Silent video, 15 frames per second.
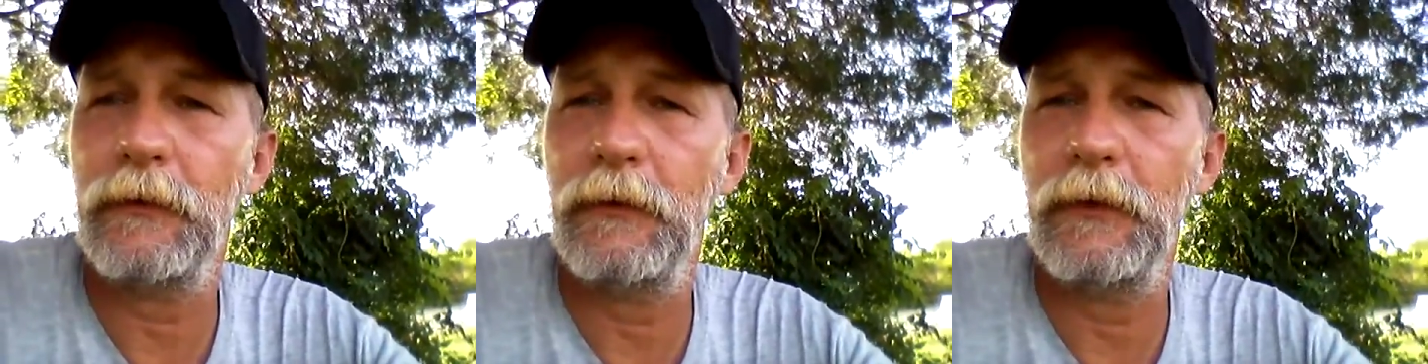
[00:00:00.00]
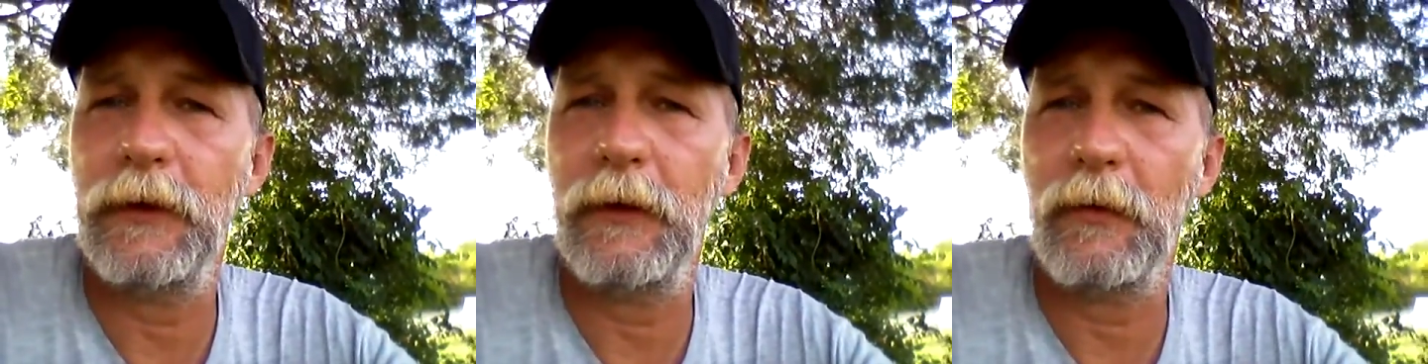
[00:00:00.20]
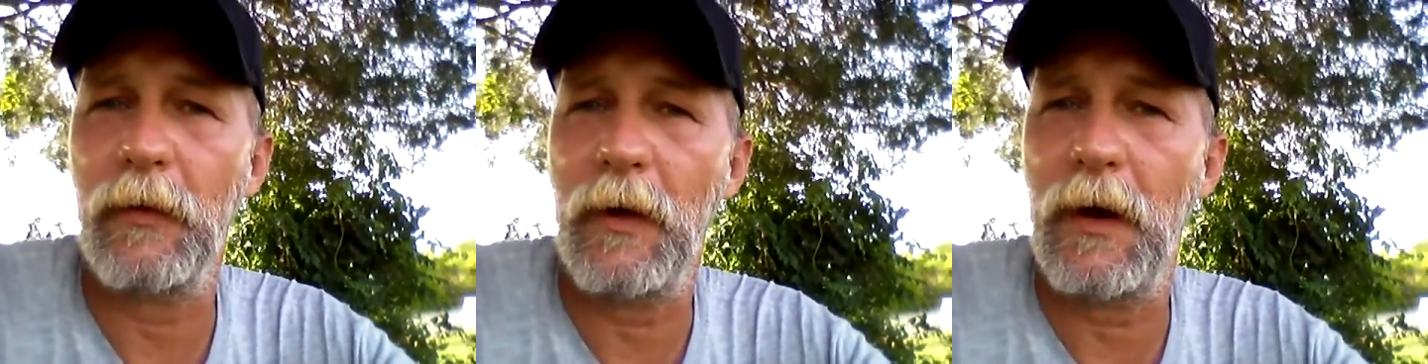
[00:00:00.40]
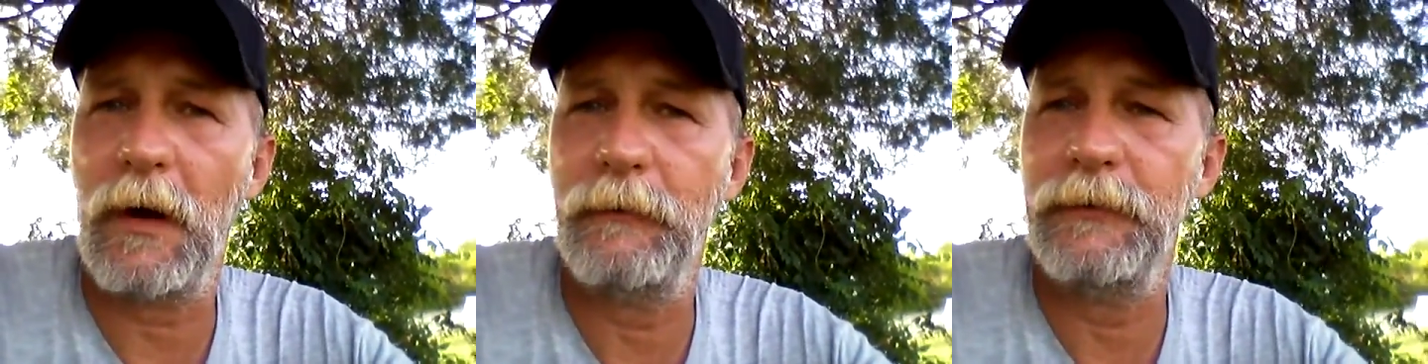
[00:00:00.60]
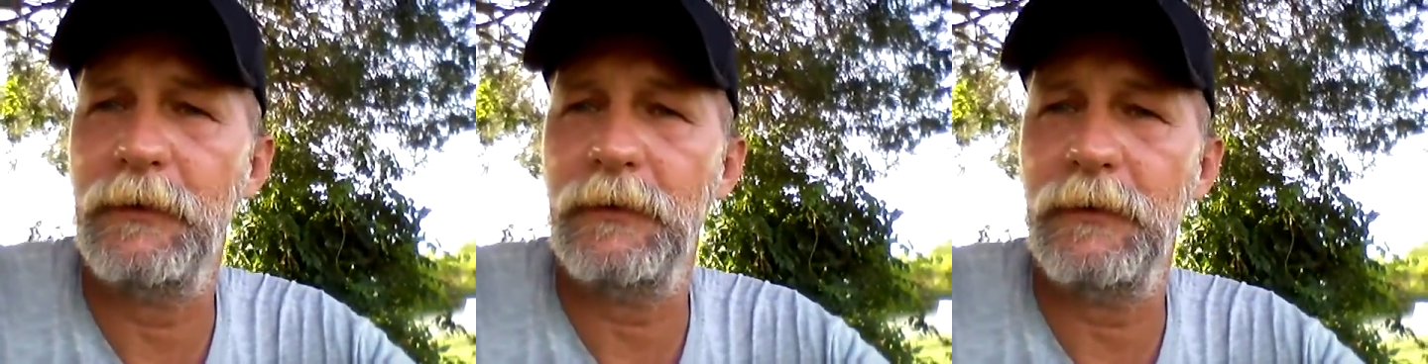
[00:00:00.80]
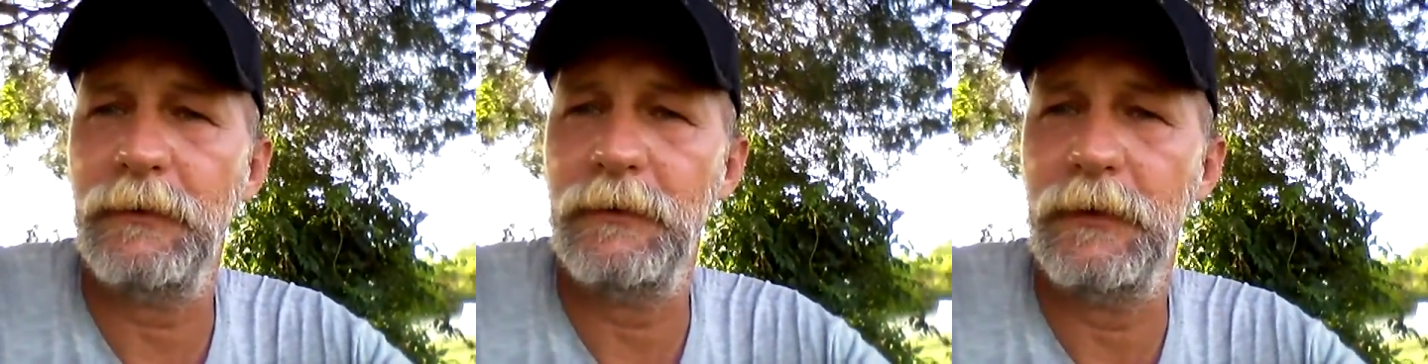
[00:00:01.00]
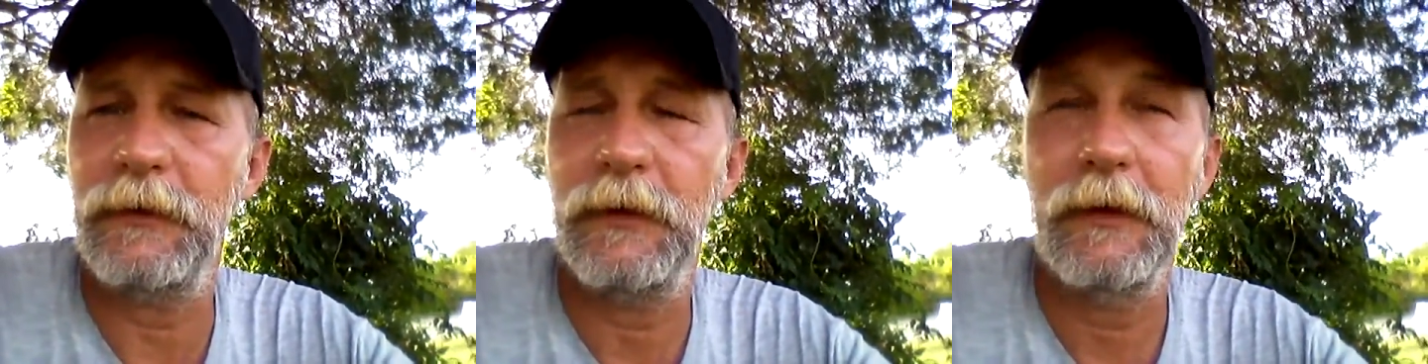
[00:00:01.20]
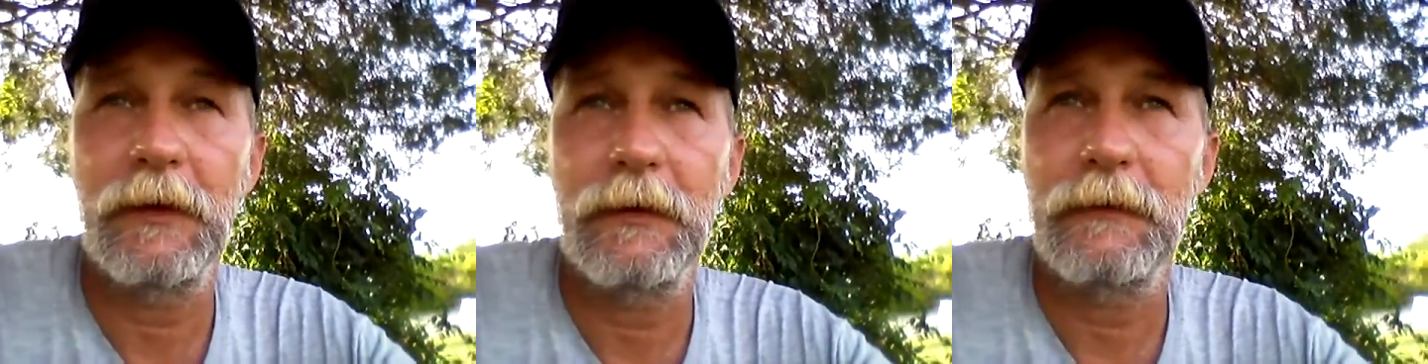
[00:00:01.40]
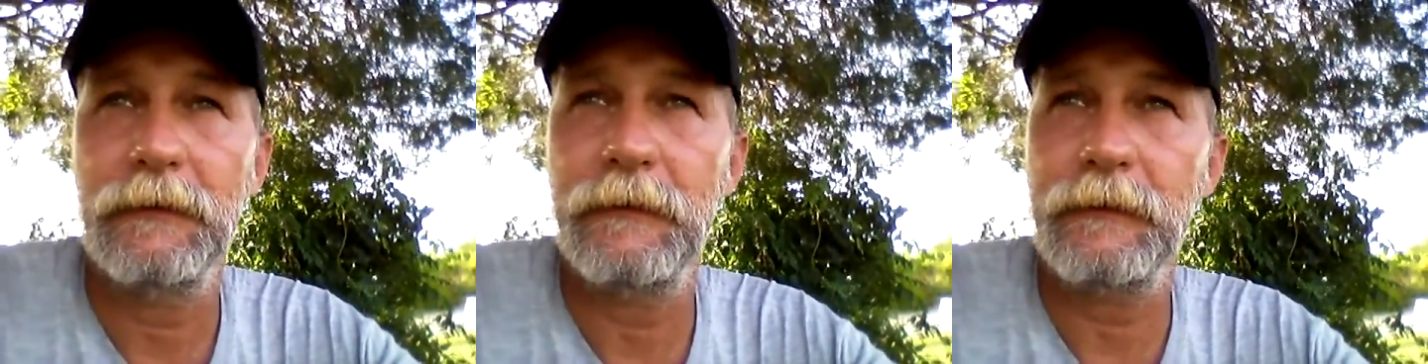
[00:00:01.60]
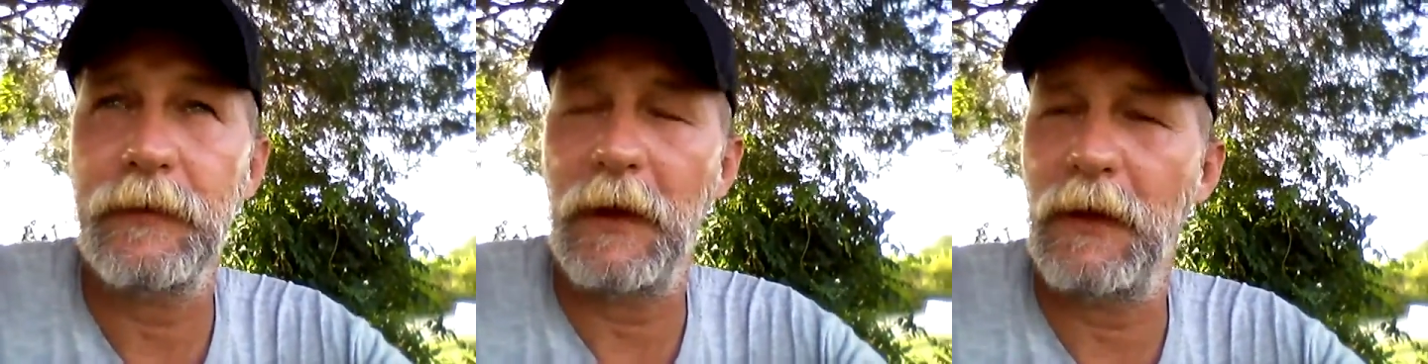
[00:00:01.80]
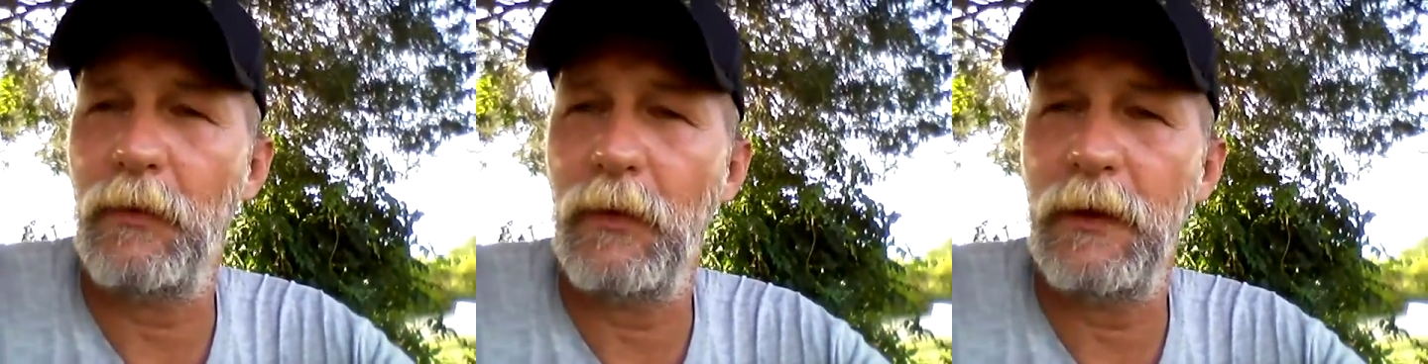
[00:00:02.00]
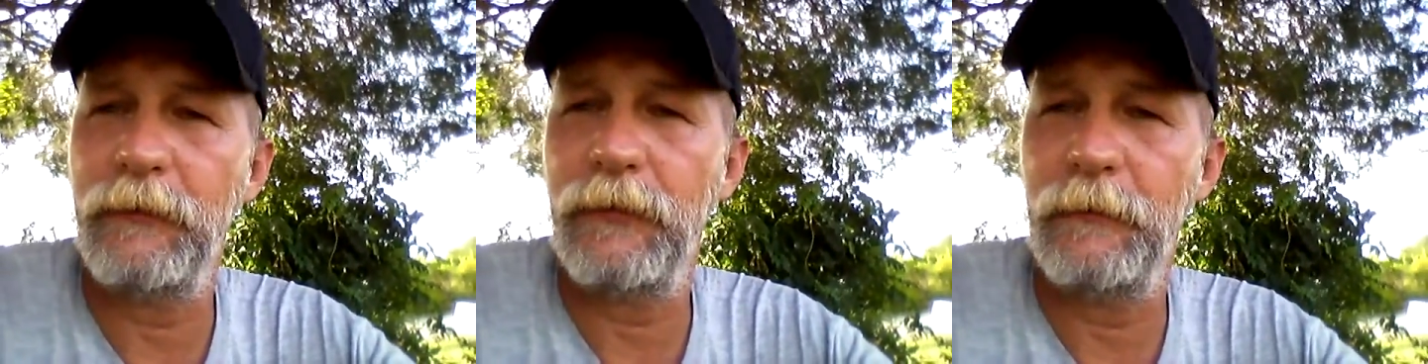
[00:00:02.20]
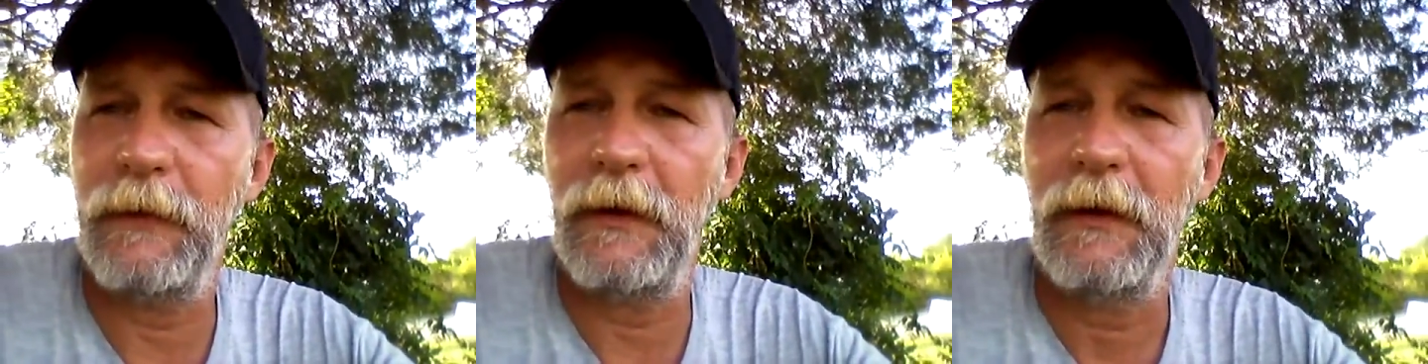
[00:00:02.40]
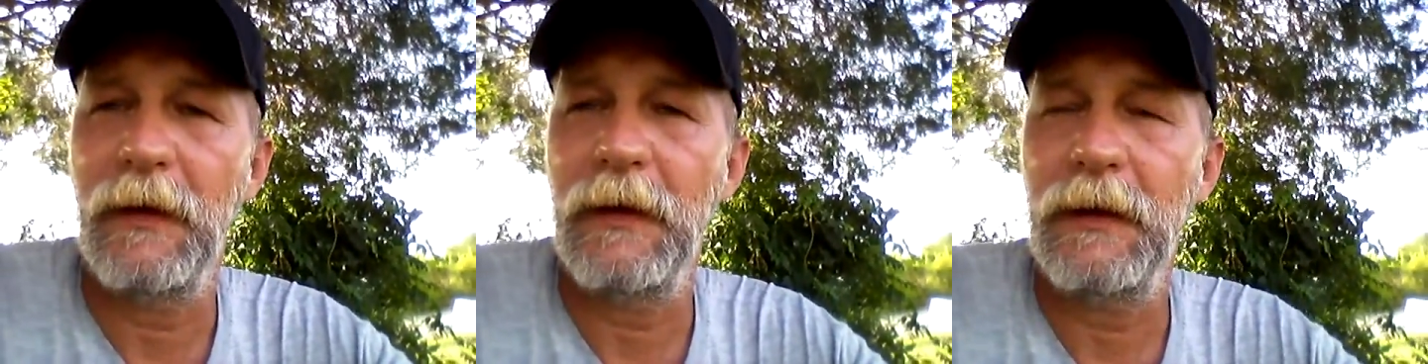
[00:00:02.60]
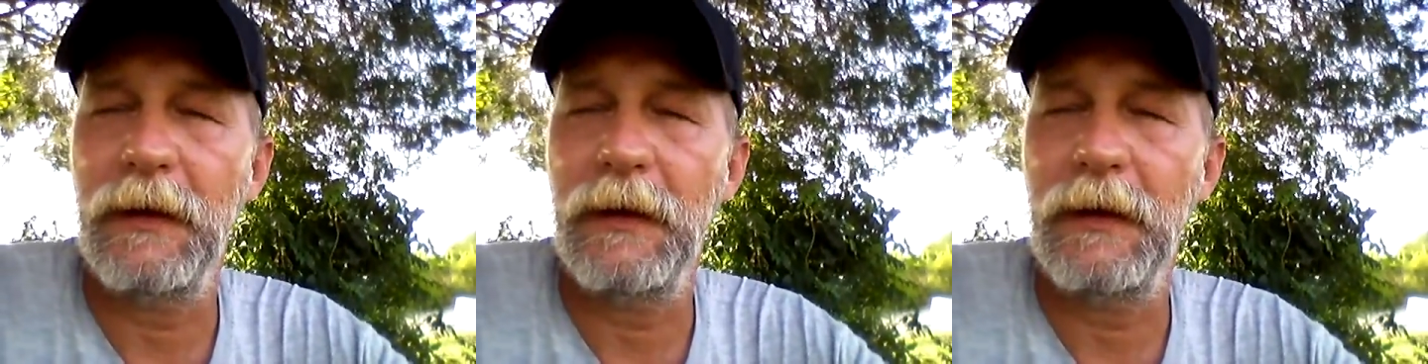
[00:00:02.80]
are going to get robbed and looted. Stay away from there.